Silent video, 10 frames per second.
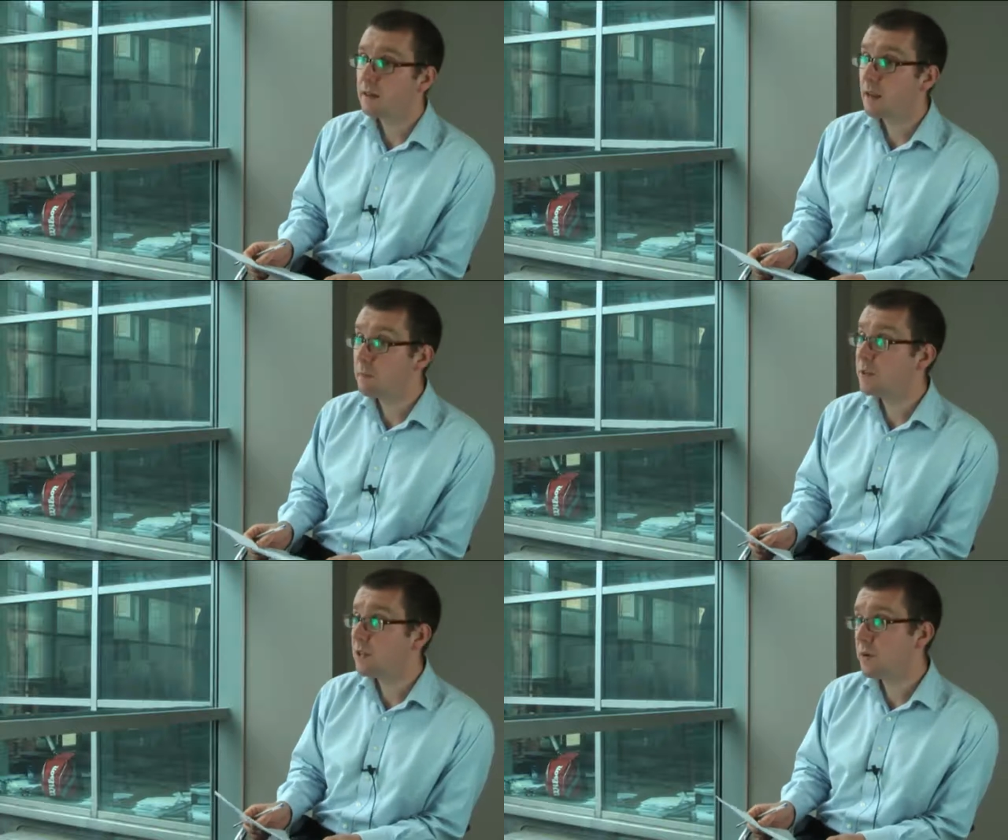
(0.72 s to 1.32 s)

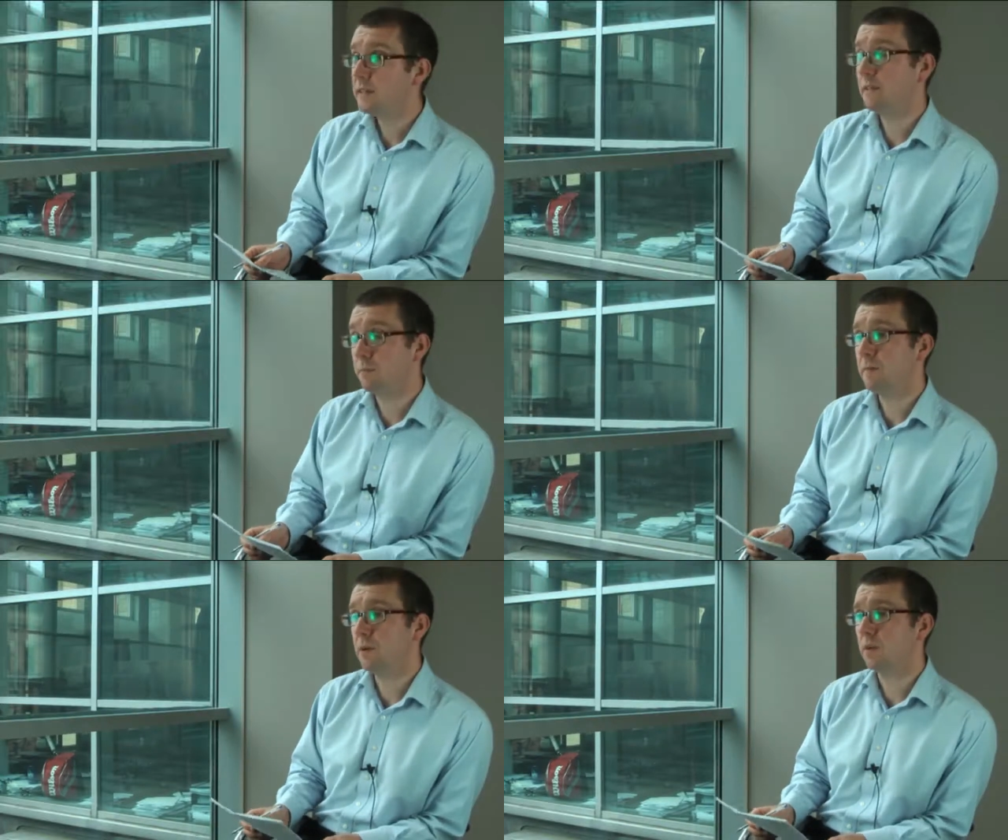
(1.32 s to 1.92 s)
Deborah, the US
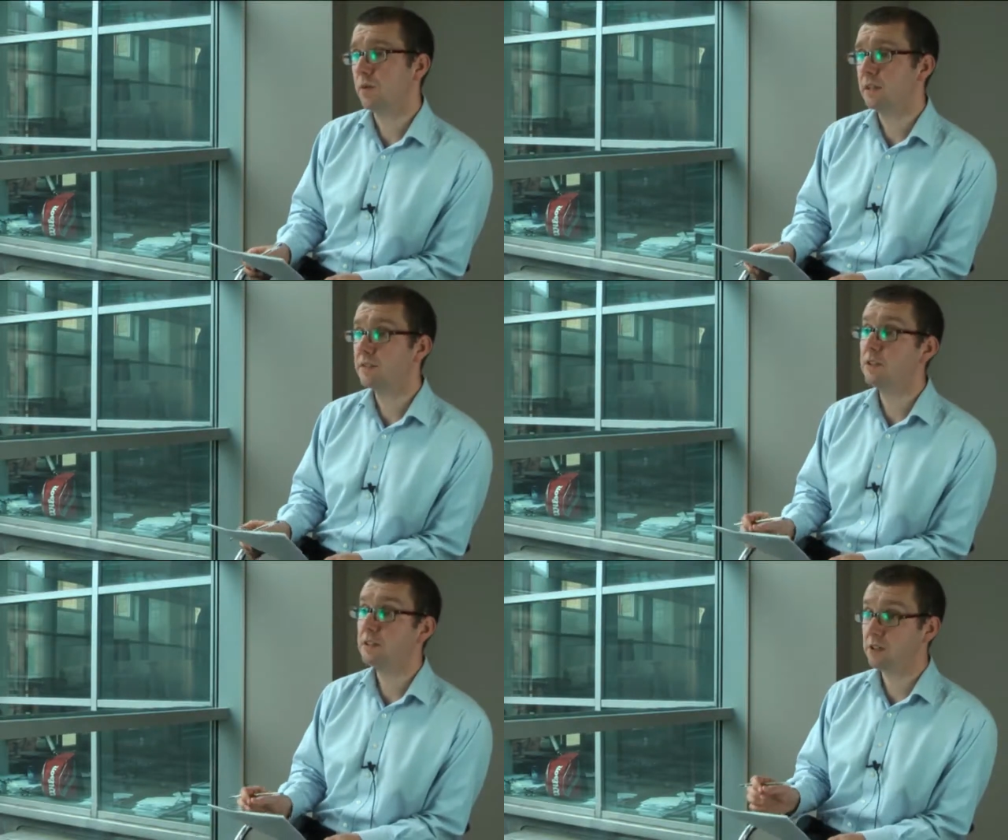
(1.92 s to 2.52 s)
Supreme Court
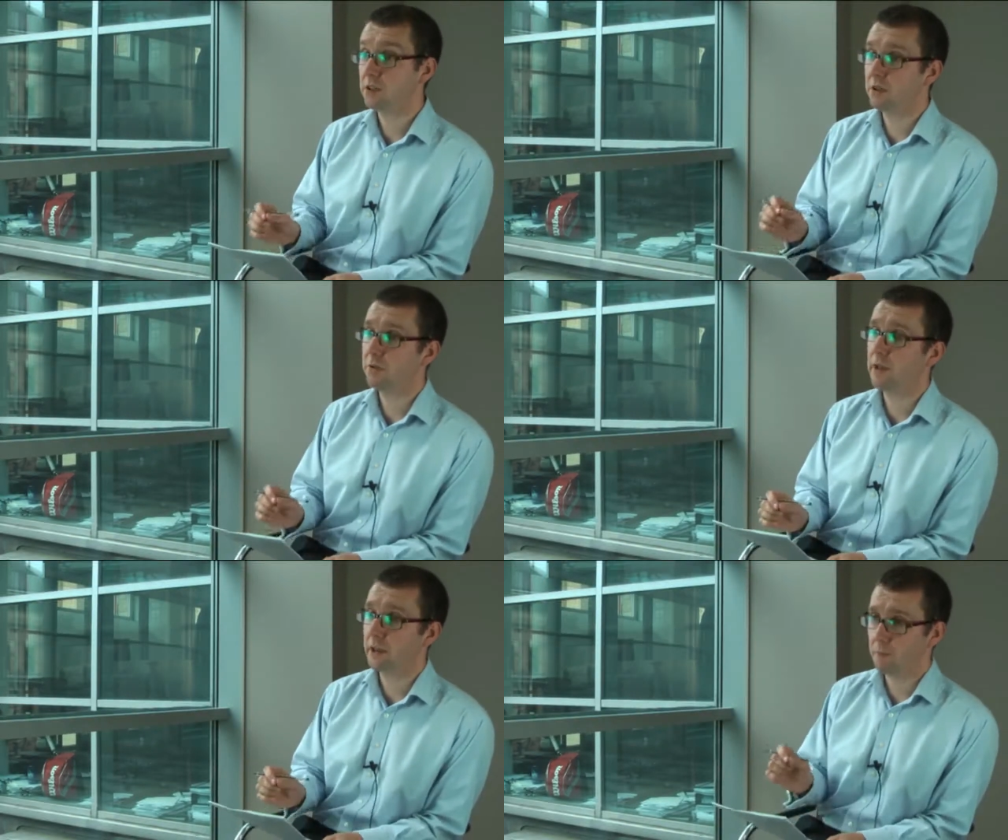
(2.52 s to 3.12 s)
has just issued a
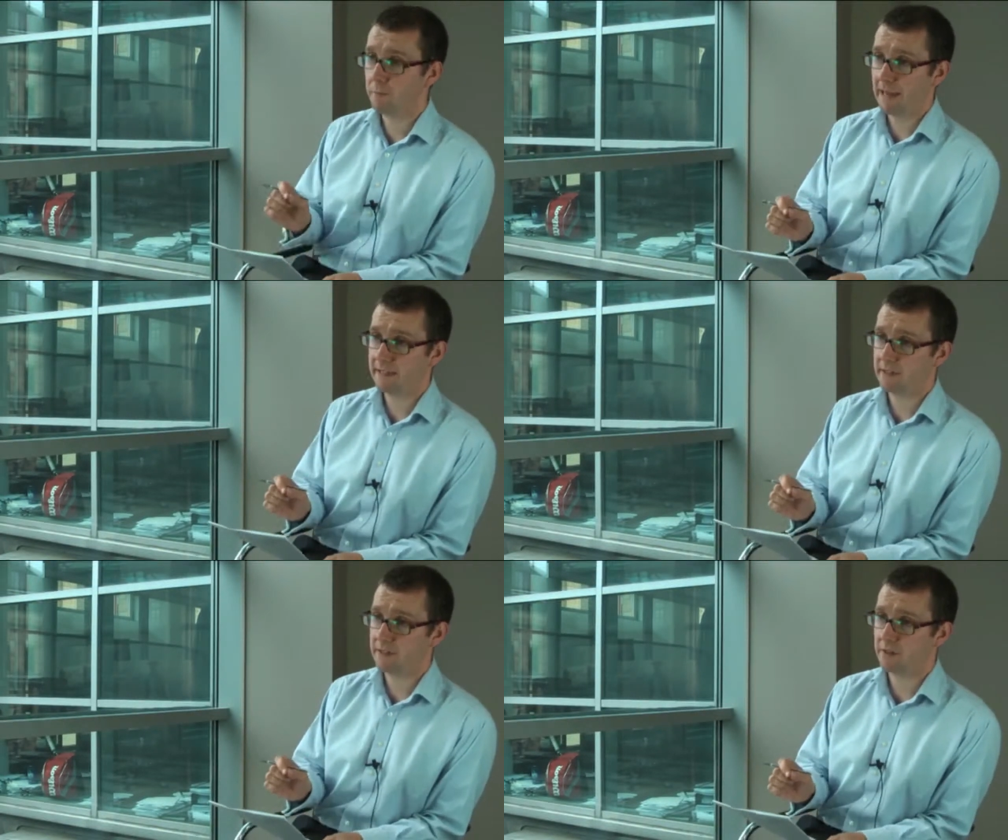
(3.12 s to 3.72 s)
ruling on
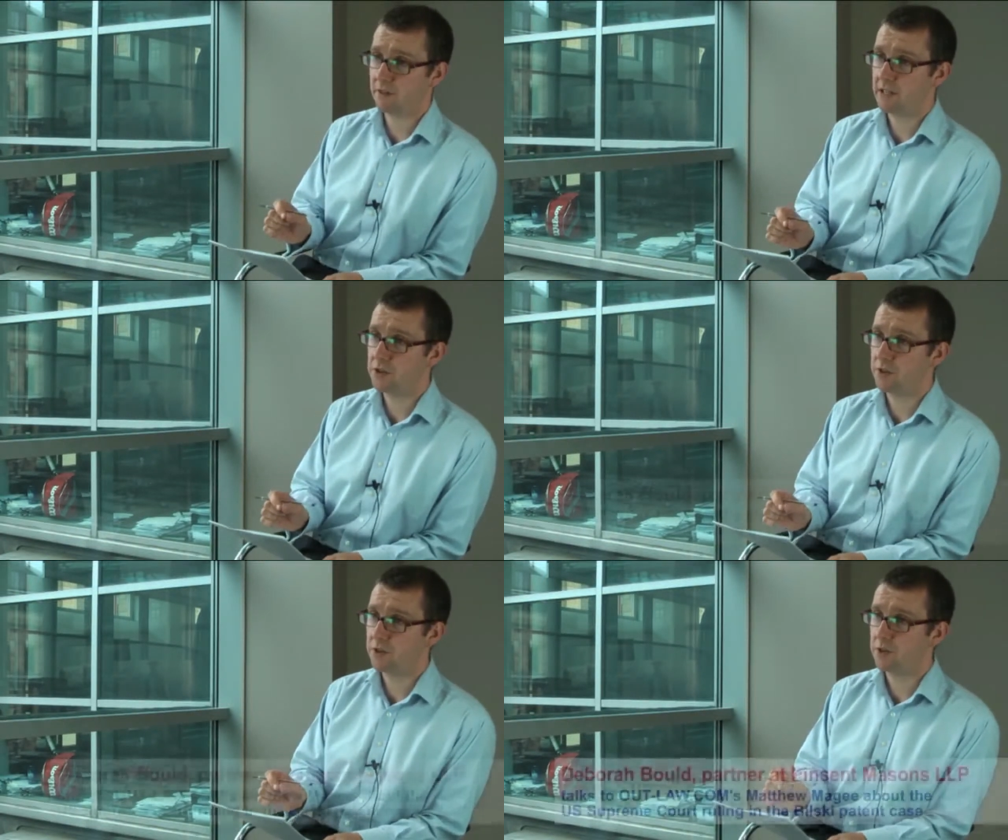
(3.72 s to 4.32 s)
patents in
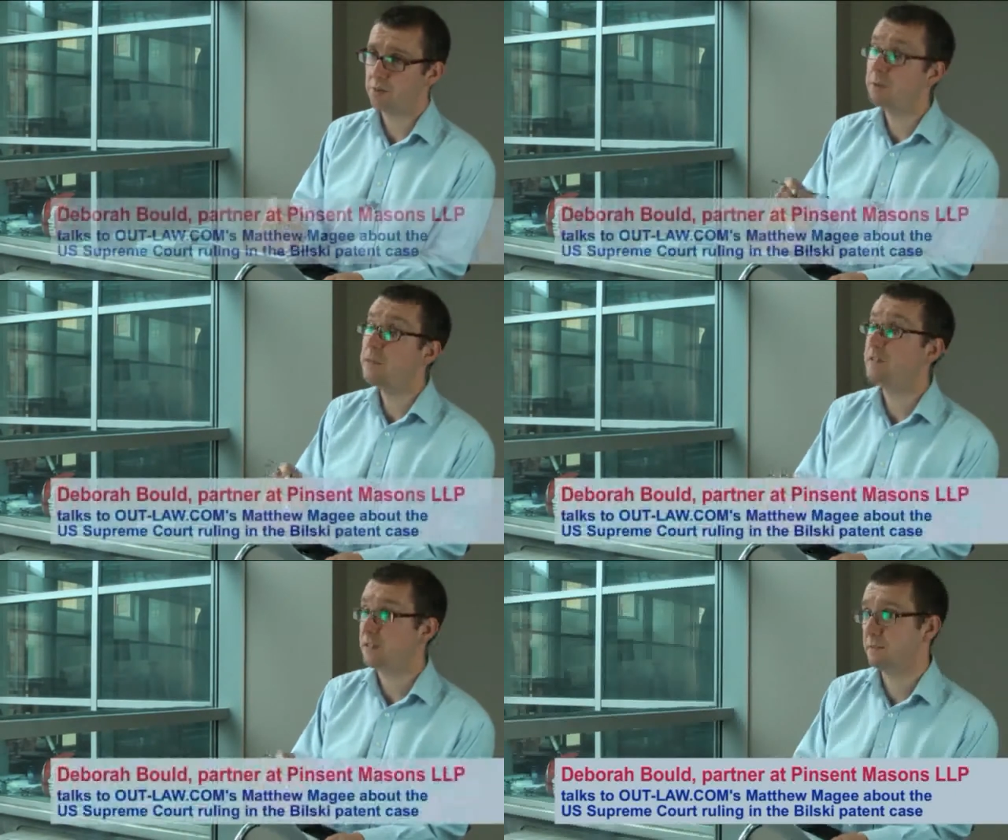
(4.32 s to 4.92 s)
relation to
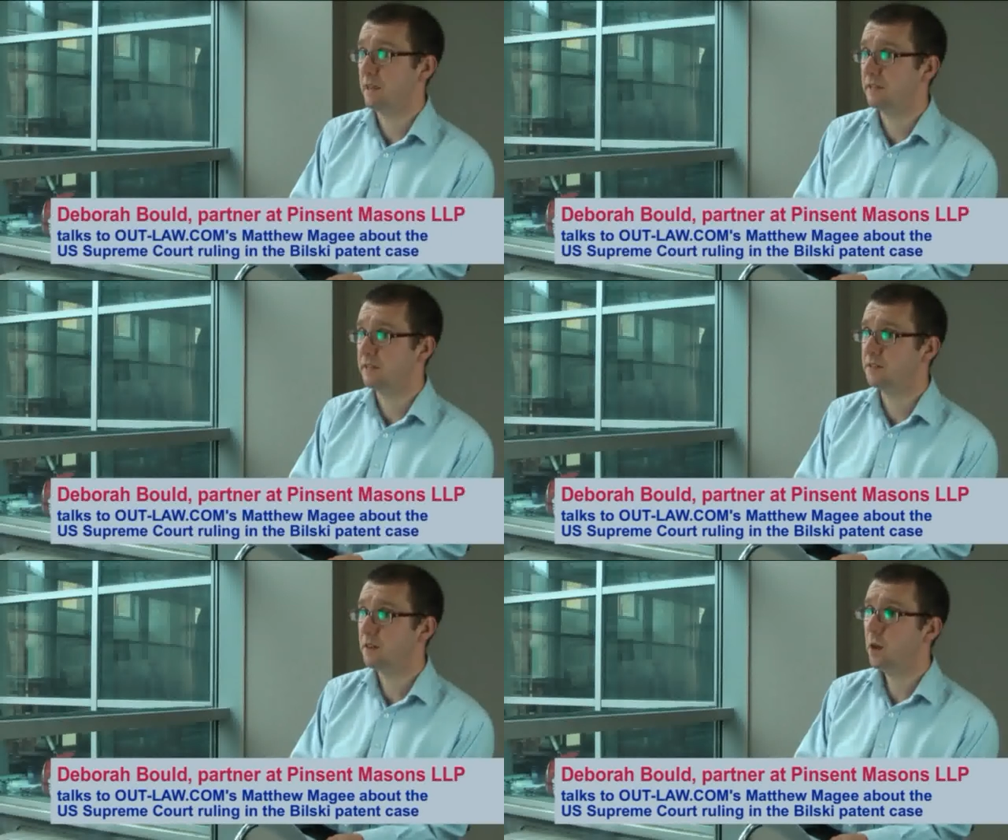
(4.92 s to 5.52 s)
business
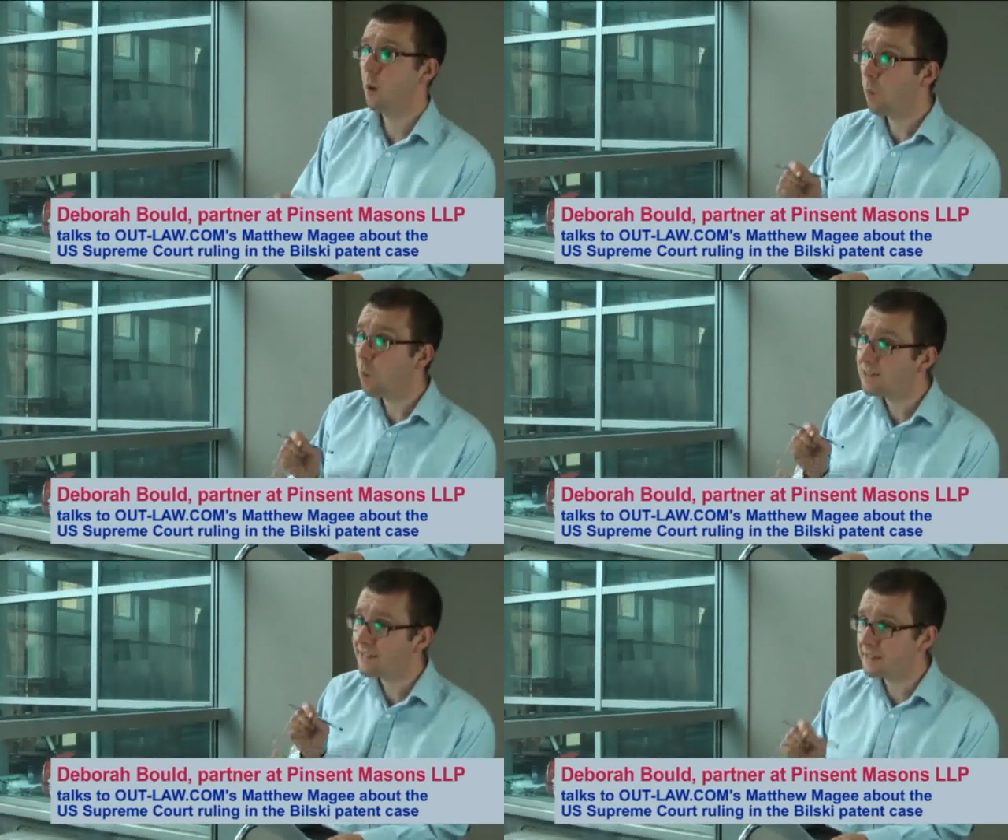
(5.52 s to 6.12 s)
methods.
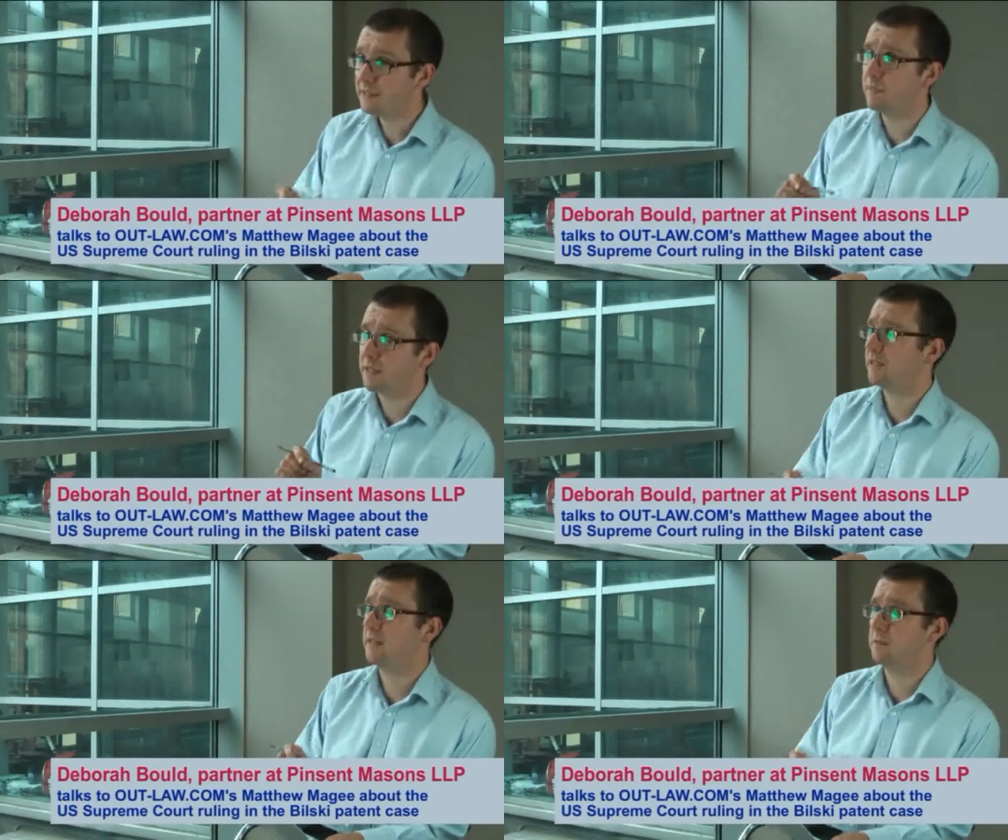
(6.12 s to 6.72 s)
What is a
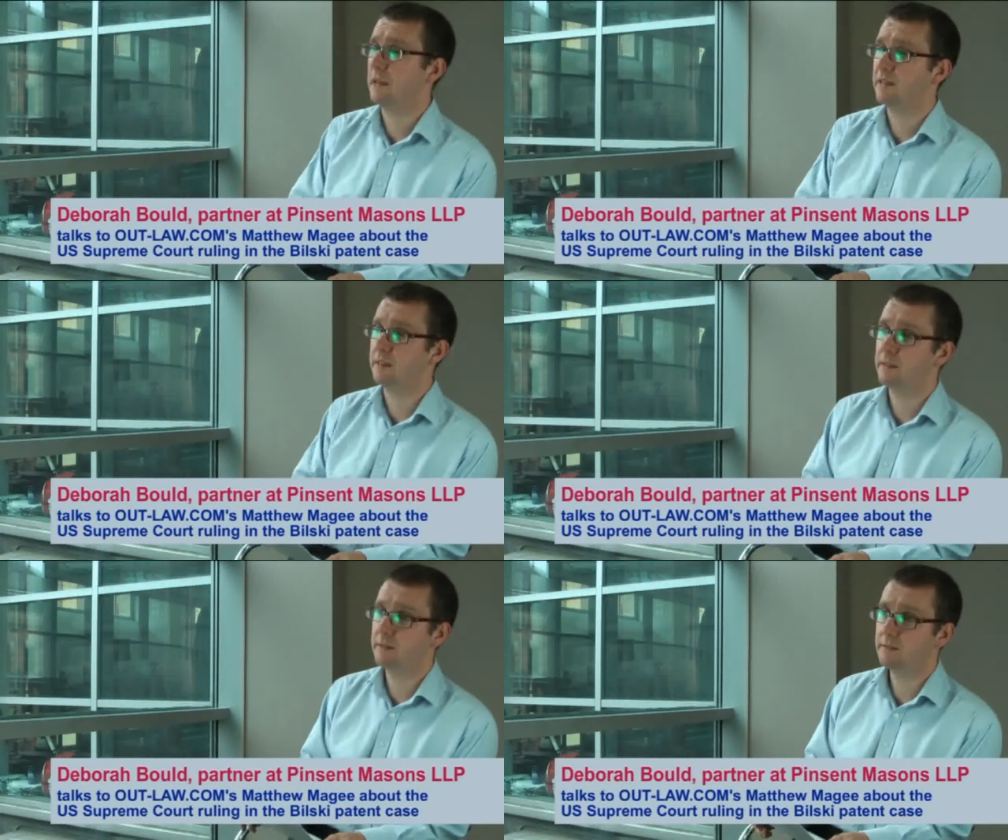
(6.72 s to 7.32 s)
business method?